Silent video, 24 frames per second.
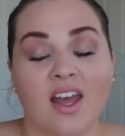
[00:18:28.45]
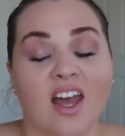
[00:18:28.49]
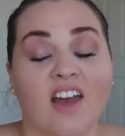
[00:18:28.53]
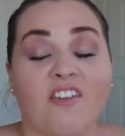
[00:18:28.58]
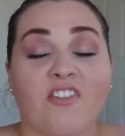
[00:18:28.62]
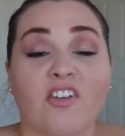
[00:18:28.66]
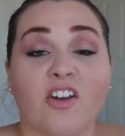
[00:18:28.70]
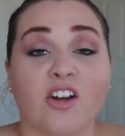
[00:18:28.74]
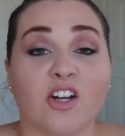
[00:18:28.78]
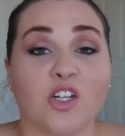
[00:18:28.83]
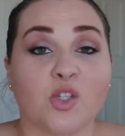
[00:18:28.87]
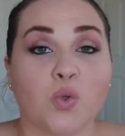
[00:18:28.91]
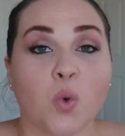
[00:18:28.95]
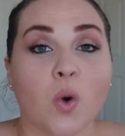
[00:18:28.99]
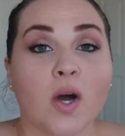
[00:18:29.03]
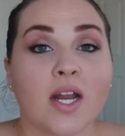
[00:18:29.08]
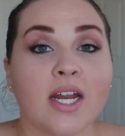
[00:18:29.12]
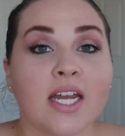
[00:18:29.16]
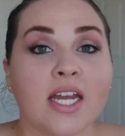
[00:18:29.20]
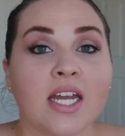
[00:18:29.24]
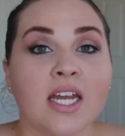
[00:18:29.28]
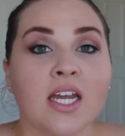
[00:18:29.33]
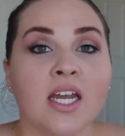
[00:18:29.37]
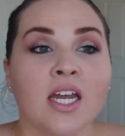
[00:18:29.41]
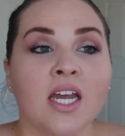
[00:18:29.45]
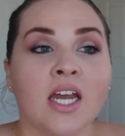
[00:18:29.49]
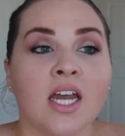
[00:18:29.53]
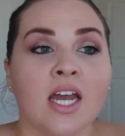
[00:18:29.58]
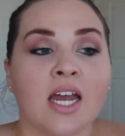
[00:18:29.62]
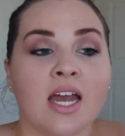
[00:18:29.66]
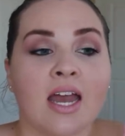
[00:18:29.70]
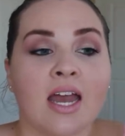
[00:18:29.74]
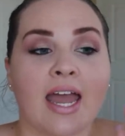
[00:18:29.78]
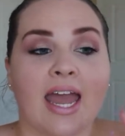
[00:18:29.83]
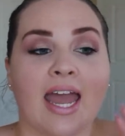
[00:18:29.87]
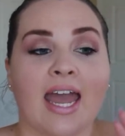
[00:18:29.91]
If you're a 20
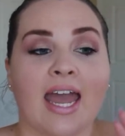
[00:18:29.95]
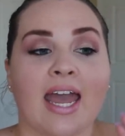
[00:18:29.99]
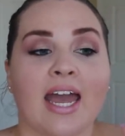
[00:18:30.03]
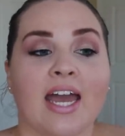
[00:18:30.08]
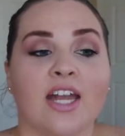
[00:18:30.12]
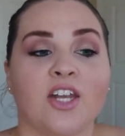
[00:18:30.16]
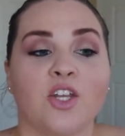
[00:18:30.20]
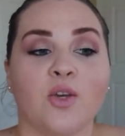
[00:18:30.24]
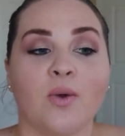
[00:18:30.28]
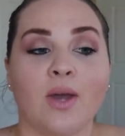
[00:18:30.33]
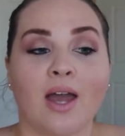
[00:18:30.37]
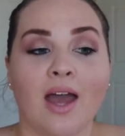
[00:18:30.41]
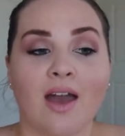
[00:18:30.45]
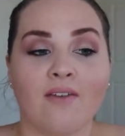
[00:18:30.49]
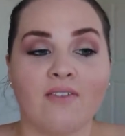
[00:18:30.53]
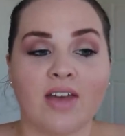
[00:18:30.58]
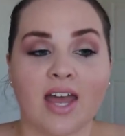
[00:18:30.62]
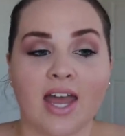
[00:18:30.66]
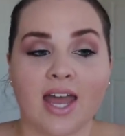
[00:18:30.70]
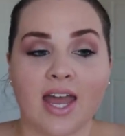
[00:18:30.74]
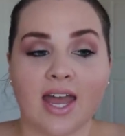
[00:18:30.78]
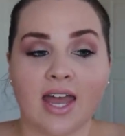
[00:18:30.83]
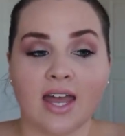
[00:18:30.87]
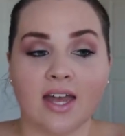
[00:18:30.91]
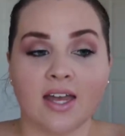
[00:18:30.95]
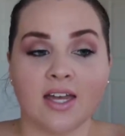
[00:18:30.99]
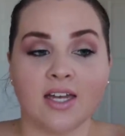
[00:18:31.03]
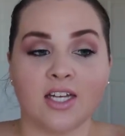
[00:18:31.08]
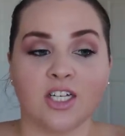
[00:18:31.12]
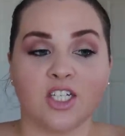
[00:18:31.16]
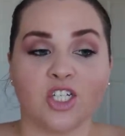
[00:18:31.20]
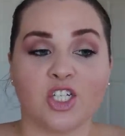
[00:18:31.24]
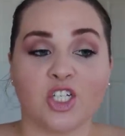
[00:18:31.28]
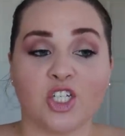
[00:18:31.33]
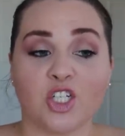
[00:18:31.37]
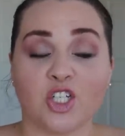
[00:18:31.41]
and you have a
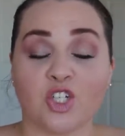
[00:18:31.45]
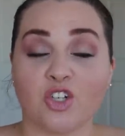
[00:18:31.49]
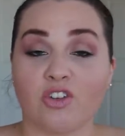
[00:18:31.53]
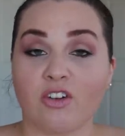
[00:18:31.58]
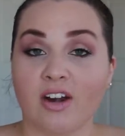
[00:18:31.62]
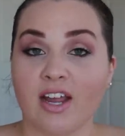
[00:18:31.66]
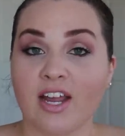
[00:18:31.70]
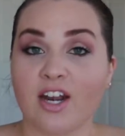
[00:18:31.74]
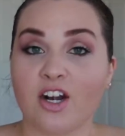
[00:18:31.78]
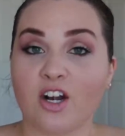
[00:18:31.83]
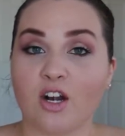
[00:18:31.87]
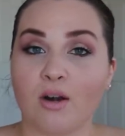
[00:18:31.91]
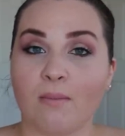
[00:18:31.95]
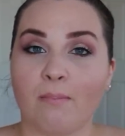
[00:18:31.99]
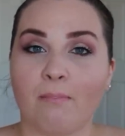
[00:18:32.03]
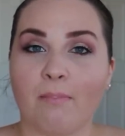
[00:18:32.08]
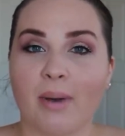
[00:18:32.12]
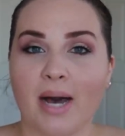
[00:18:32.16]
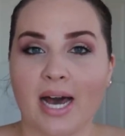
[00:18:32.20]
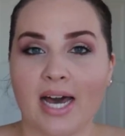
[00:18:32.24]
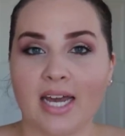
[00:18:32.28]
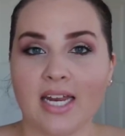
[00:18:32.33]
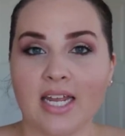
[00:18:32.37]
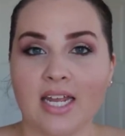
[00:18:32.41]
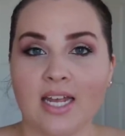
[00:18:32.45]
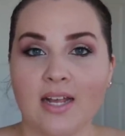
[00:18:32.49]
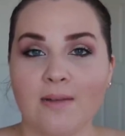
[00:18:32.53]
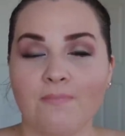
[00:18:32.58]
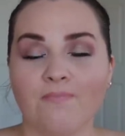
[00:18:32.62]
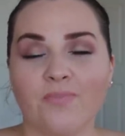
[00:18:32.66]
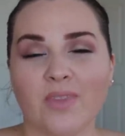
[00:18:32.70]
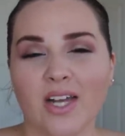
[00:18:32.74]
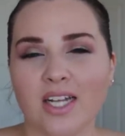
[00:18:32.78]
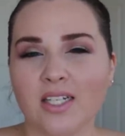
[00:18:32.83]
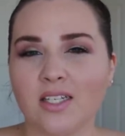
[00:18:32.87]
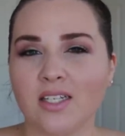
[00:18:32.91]
straighter body,
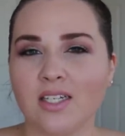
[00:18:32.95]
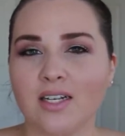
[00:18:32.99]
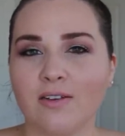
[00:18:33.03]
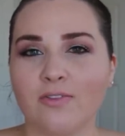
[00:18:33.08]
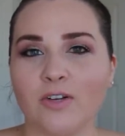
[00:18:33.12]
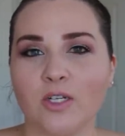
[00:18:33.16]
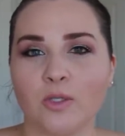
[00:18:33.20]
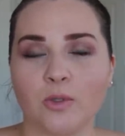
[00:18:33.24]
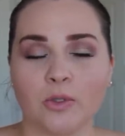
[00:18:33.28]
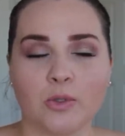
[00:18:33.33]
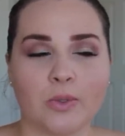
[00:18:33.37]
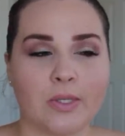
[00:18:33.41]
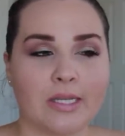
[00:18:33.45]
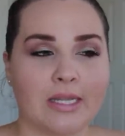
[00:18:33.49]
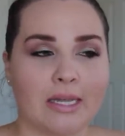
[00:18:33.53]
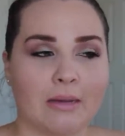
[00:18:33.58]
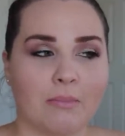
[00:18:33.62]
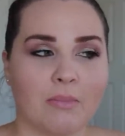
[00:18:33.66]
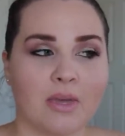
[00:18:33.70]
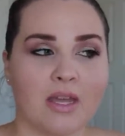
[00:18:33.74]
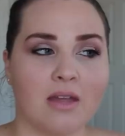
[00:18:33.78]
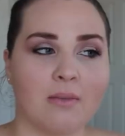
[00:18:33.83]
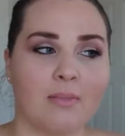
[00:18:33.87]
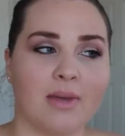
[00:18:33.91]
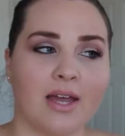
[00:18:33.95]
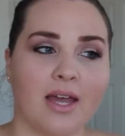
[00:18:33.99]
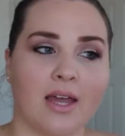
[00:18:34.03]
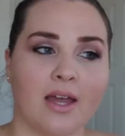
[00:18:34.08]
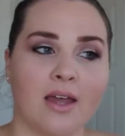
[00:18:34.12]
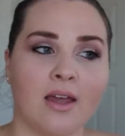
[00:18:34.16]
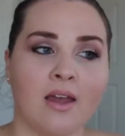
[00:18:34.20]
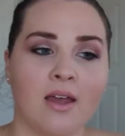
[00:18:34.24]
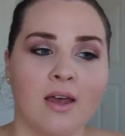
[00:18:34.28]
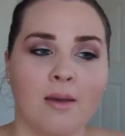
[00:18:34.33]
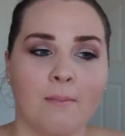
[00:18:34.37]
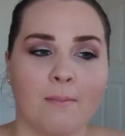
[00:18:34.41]
that's the difference between like me and
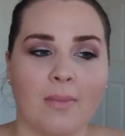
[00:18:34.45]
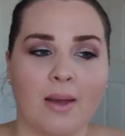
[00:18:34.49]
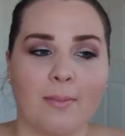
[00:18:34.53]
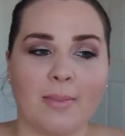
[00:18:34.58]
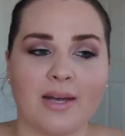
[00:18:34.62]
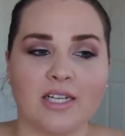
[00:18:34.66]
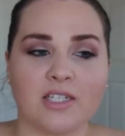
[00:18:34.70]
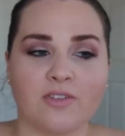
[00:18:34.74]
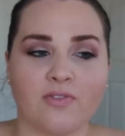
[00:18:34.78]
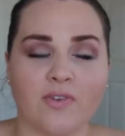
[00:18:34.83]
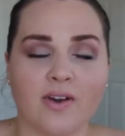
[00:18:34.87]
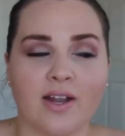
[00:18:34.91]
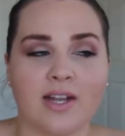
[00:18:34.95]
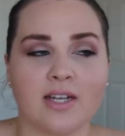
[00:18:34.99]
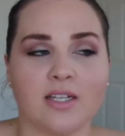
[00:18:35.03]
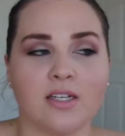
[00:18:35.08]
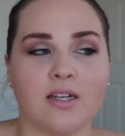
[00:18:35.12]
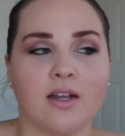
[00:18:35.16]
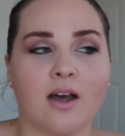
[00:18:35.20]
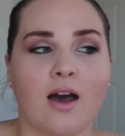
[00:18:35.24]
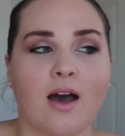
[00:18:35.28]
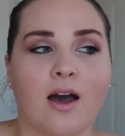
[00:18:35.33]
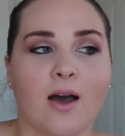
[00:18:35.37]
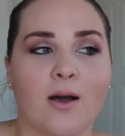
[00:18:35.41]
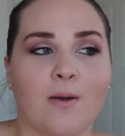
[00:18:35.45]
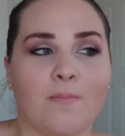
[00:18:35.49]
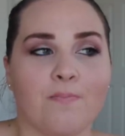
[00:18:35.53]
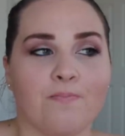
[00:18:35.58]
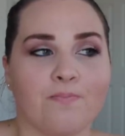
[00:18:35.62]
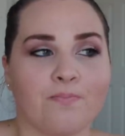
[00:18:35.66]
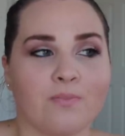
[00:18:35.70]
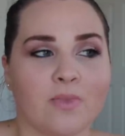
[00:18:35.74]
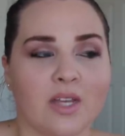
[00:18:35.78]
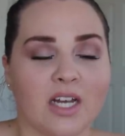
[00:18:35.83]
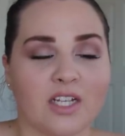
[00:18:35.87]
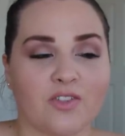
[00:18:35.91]
my best friend.
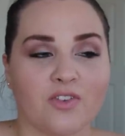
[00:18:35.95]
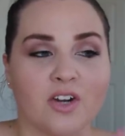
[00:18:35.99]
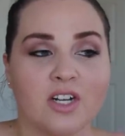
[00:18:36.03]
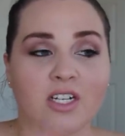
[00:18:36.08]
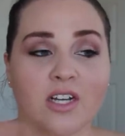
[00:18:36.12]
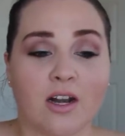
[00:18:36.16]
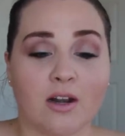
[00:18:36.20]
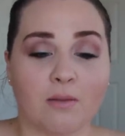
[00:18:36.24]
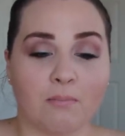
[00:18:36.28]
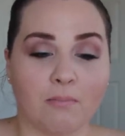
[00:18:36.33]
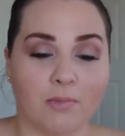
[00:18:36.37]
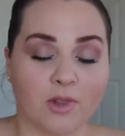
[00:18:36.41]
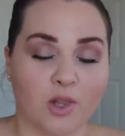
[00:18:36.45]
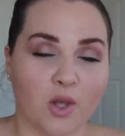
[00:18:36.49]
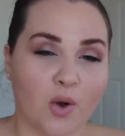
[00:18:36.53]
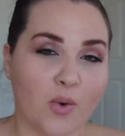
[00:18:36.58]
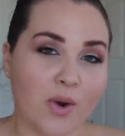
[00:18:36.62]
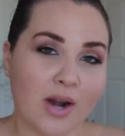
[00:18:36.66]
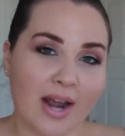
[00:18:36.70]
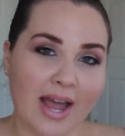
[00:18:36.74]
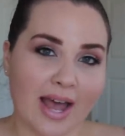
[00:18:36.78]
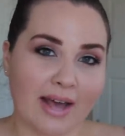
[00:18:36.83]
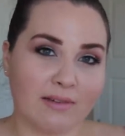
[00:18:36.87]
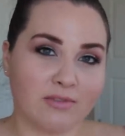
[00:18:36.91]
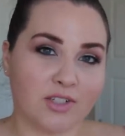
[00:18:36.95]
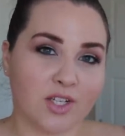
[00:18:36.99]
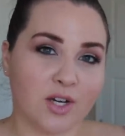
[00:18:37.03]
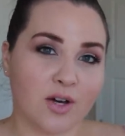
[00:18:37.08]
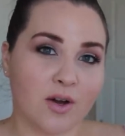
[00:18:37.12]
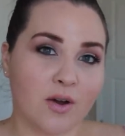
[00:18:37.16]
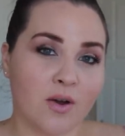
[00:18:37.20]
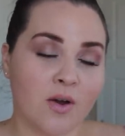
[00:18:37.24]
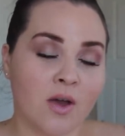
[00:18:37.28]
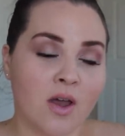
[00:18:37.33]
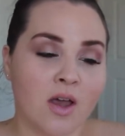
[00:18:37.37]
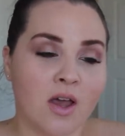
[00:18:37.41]
As far as our lower halves
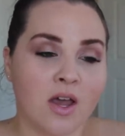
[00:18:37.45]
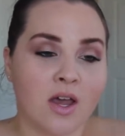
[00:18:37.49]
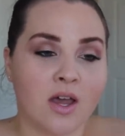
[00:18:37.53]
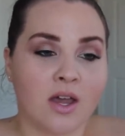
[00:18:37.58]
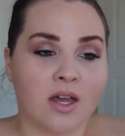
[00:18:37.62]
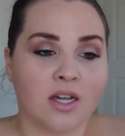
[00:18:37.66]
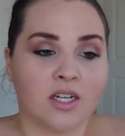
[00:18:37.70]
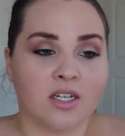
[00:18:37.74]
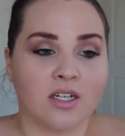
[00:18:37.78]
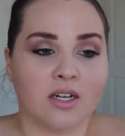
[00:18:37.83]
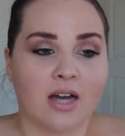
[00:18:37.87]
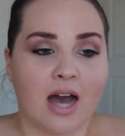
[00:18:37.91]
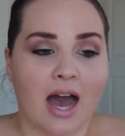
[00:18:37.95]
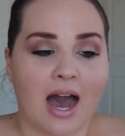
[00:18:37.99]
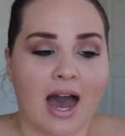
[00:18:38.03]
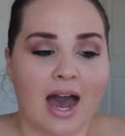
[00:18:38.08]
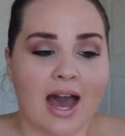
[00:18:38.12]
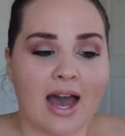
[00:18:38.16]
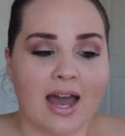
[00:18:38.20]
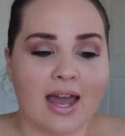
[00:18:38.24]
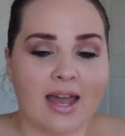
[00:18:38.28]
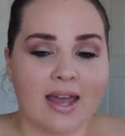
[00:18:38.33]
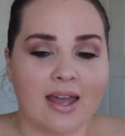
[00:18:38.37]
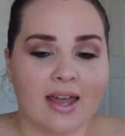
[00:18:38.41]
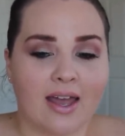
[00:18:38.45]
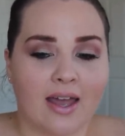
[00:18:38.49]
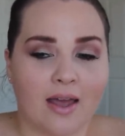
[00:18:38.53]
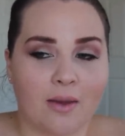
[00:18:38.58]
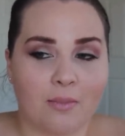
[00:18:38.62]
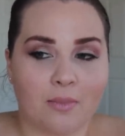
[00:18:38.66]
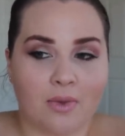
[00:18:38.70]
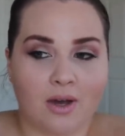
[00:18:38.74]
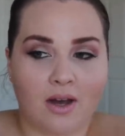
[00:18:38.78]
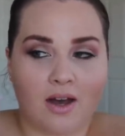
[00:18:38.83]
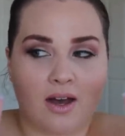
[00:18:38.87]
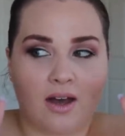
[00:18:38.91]
go, I
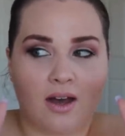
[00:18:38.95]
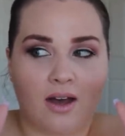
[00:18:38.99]
am